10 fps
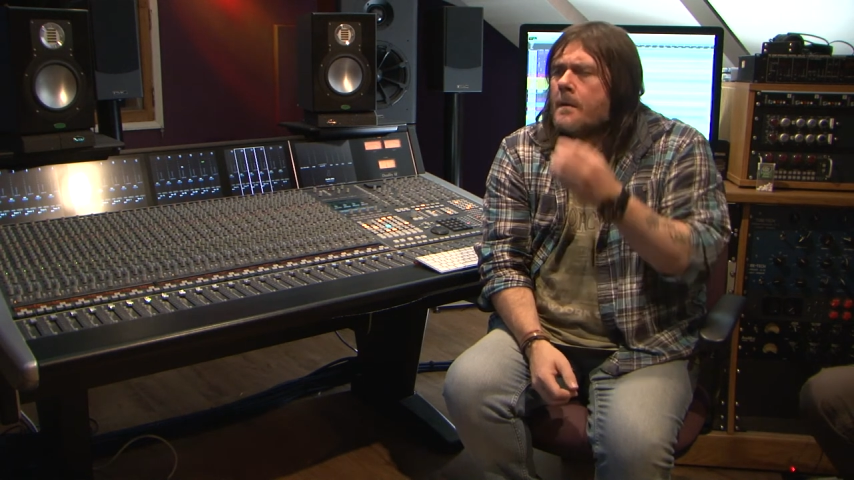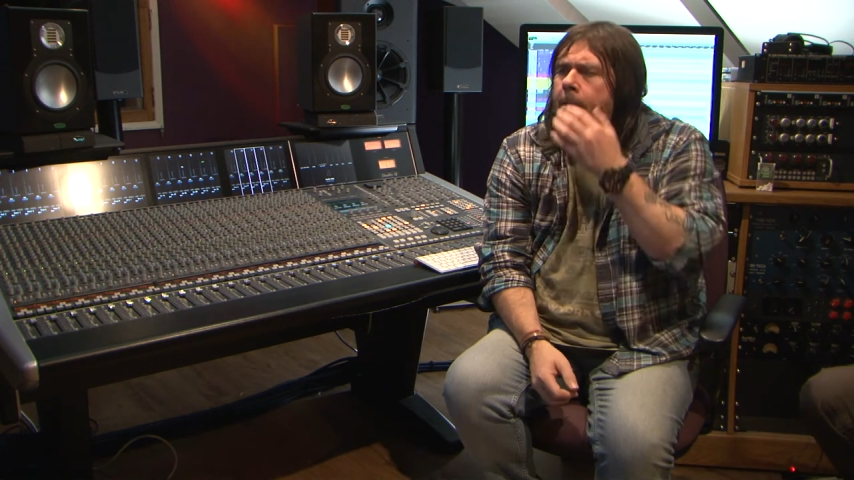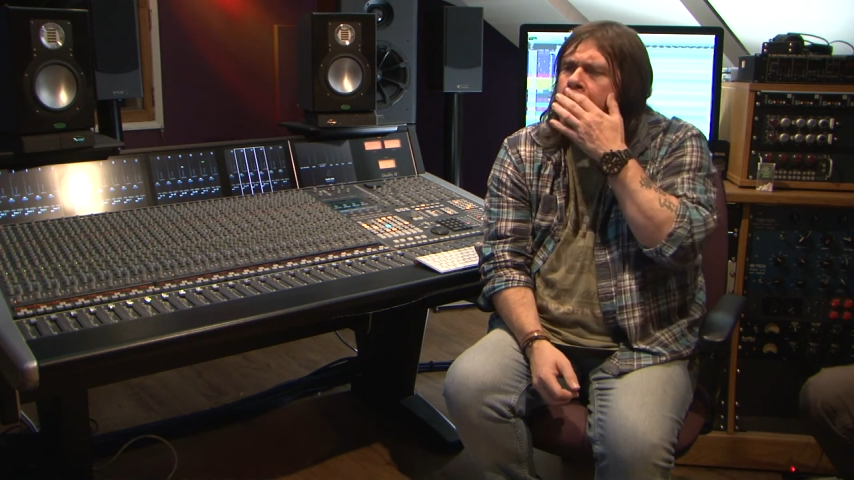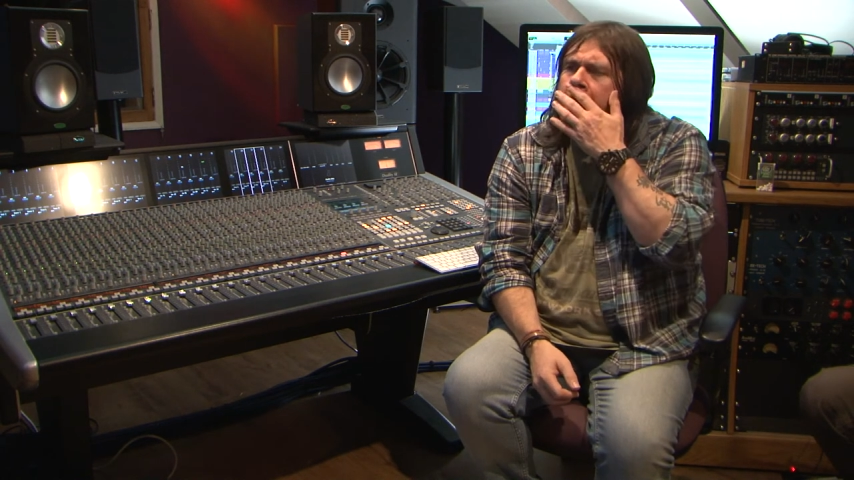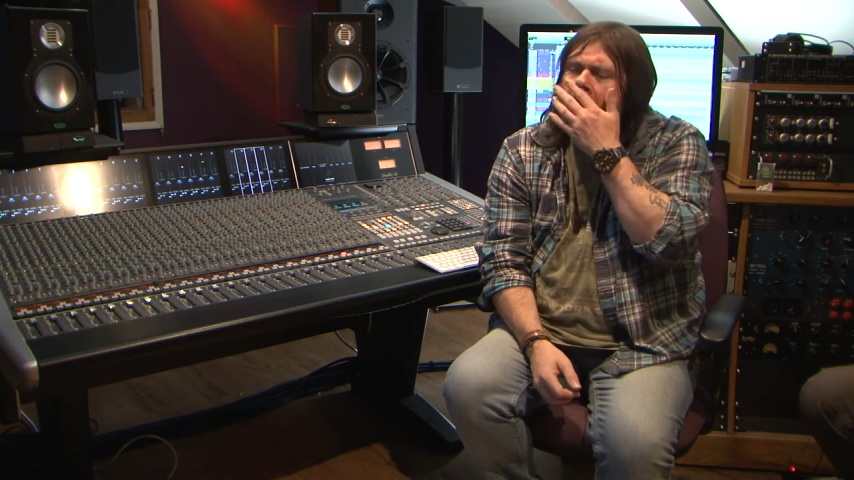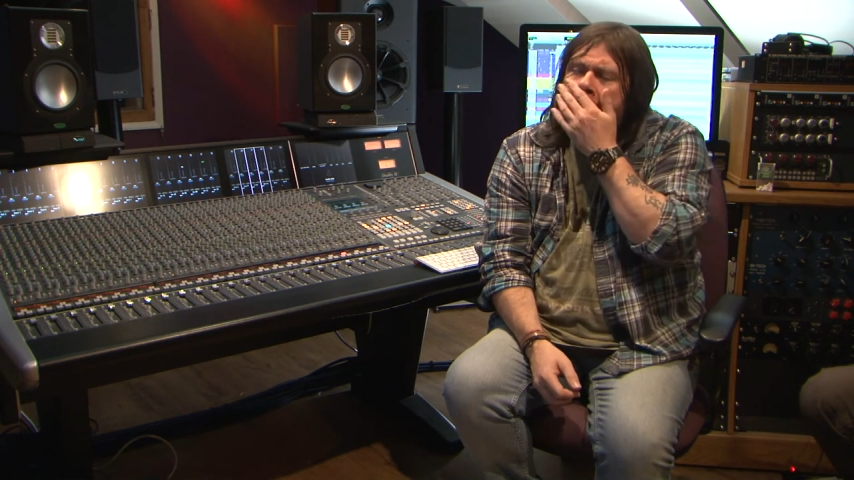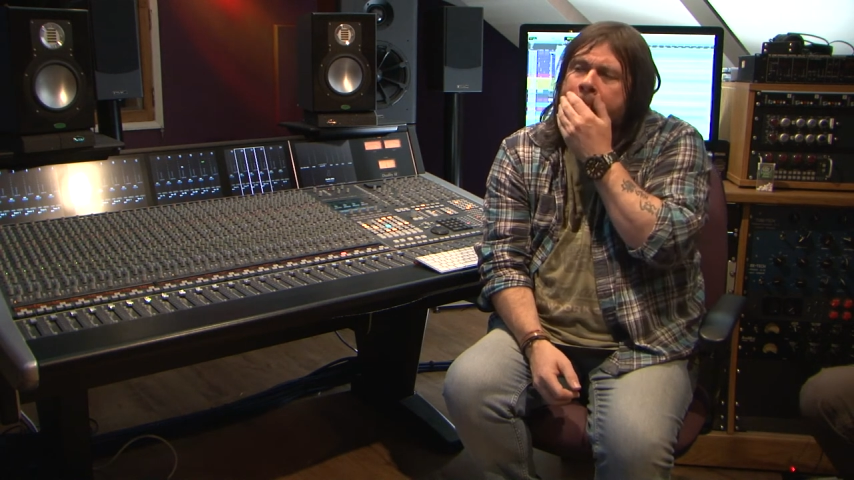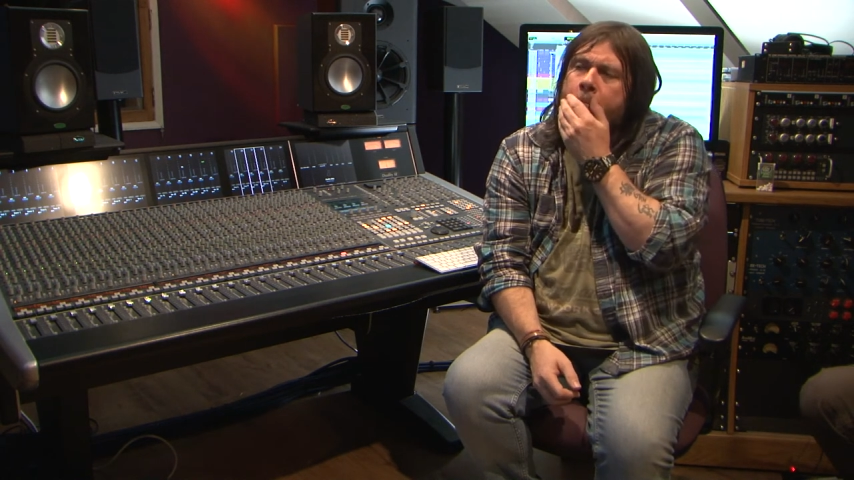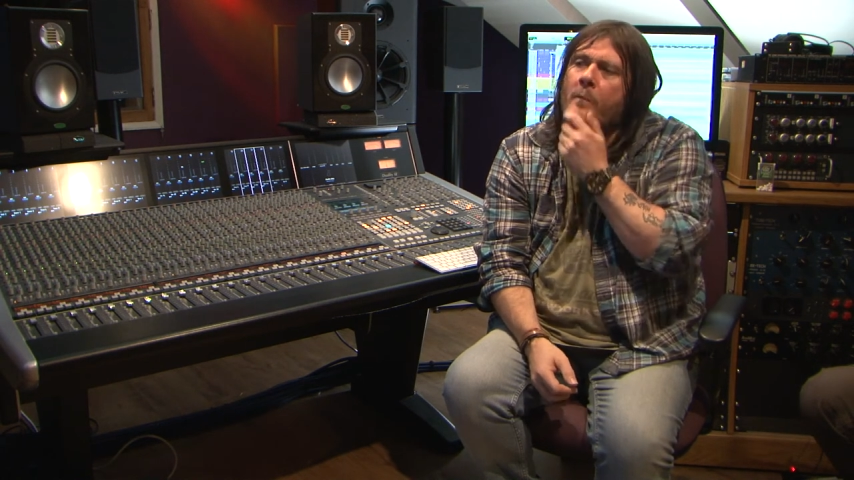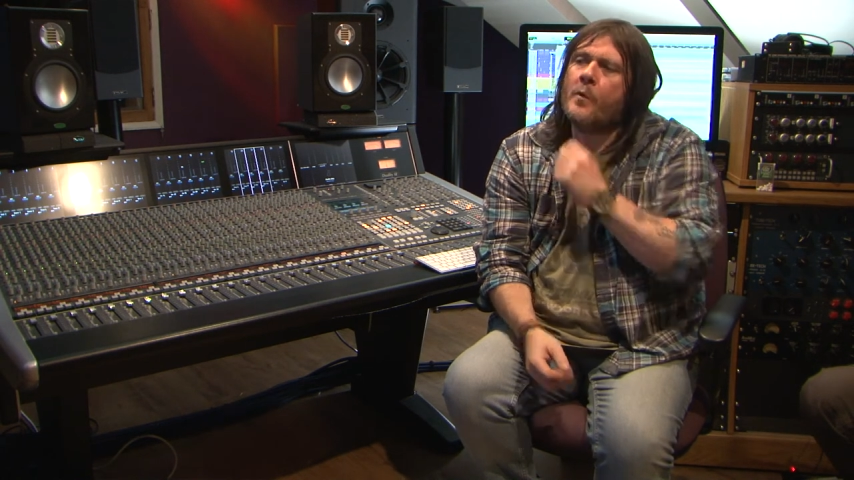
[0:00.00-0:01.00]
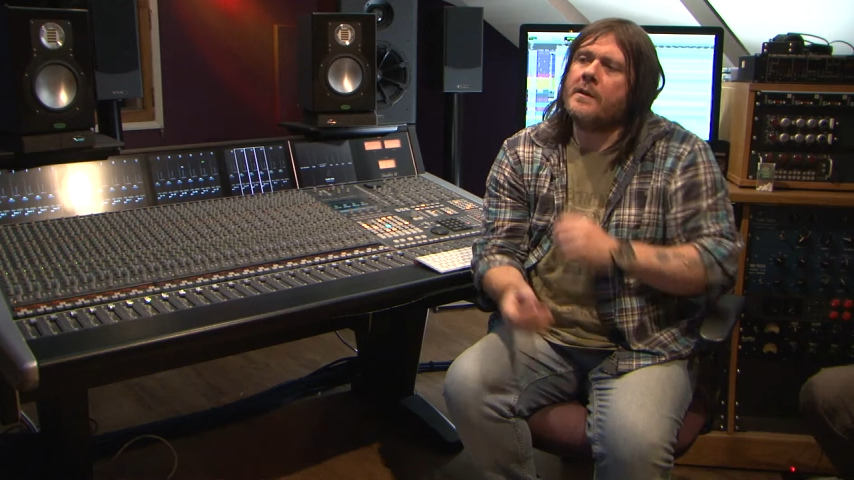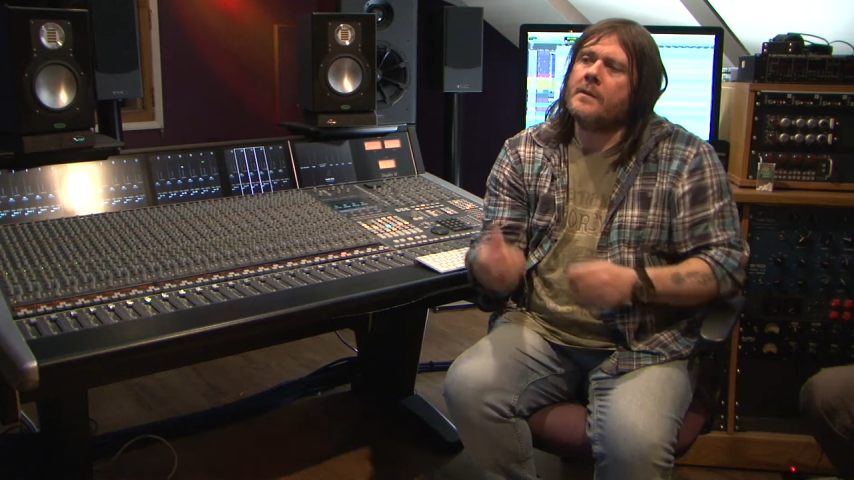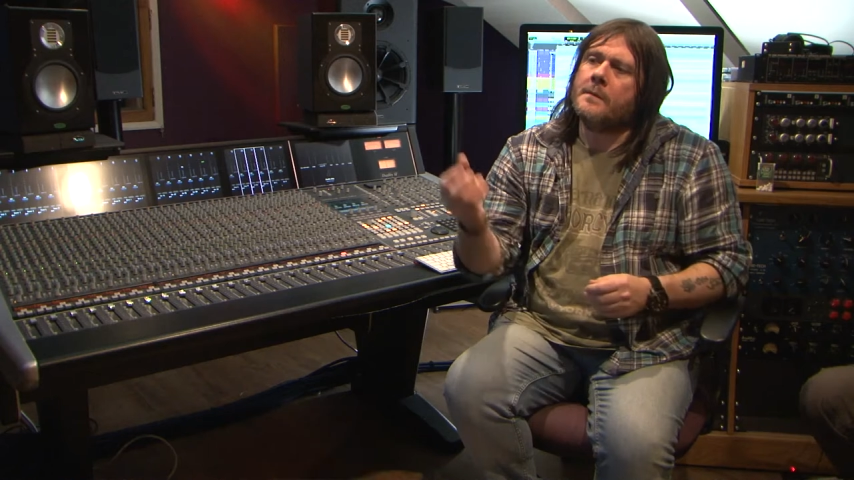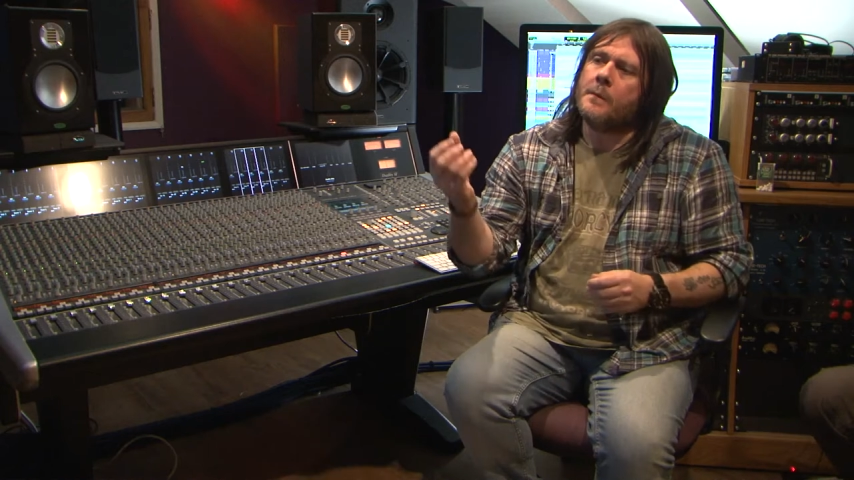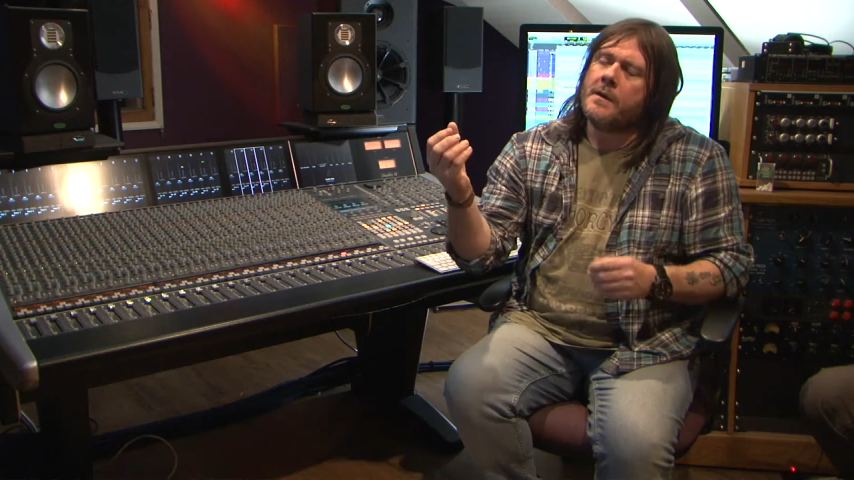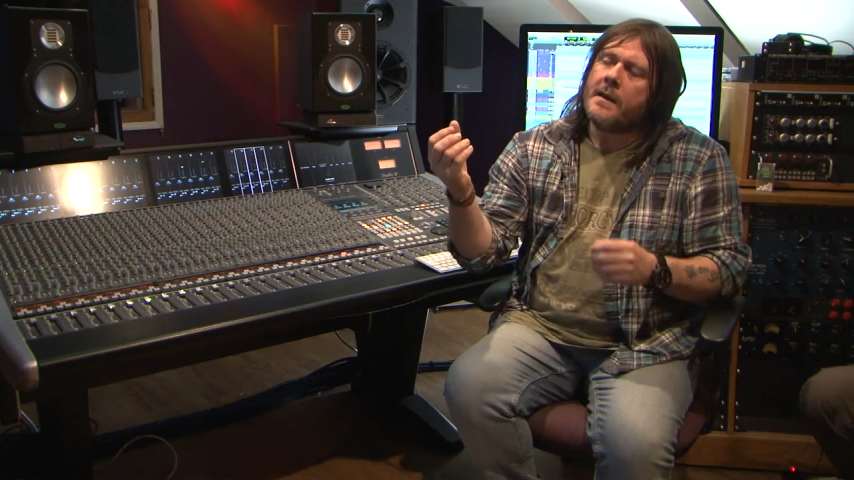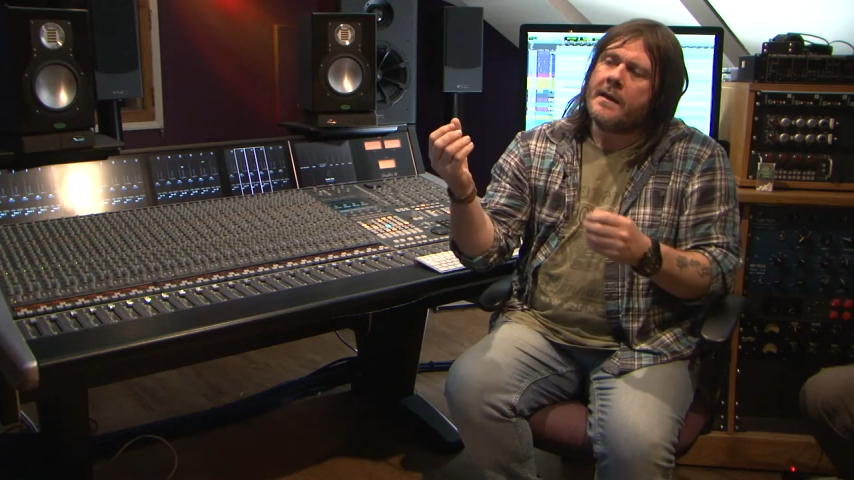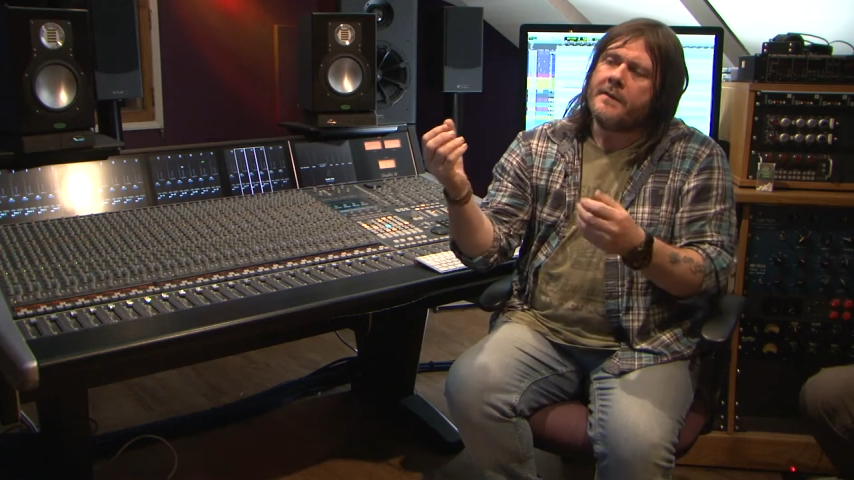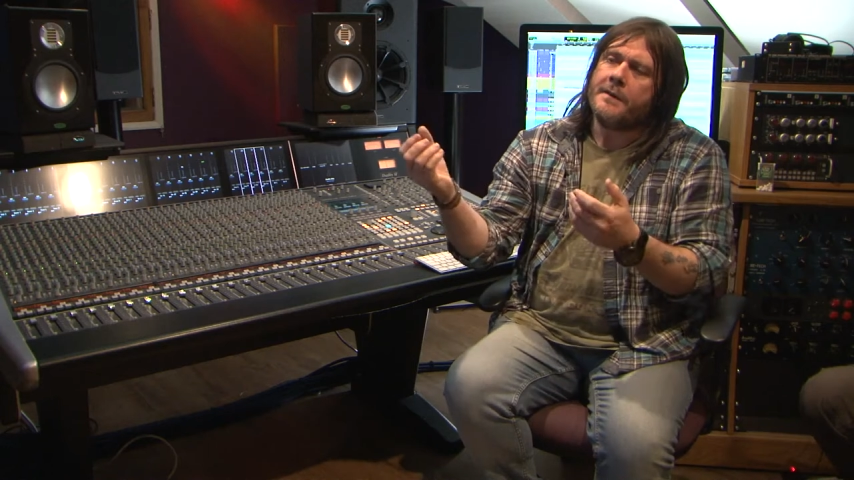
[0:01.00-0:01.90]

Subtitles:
No, I mean what you have